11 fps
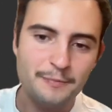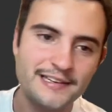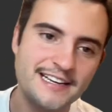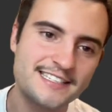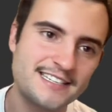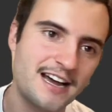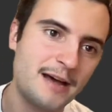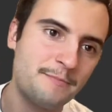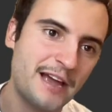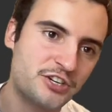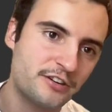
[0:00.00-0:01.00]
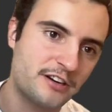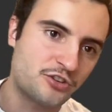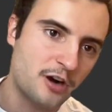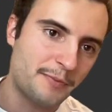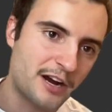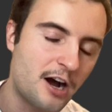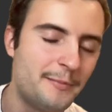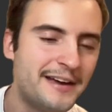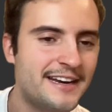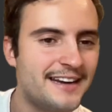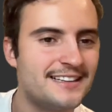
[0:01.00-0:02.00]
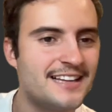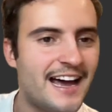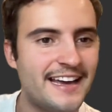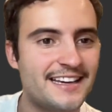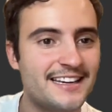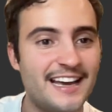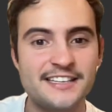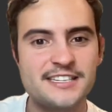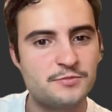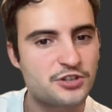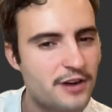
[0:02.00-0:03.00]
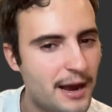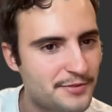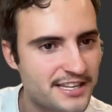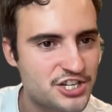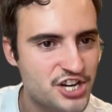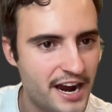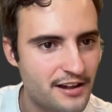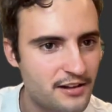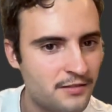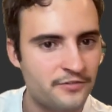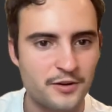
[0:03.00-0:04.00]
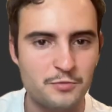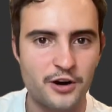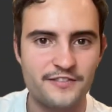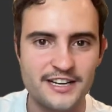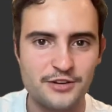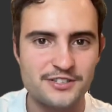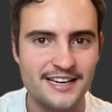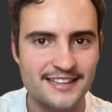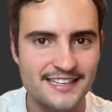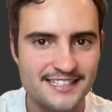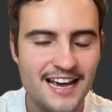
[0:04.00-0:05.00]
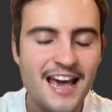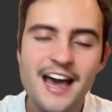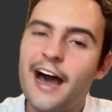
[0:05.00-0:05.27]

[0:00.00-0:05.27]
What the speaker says: please make sure to drop a comment and a like and subscribe to the channel for more videos like this.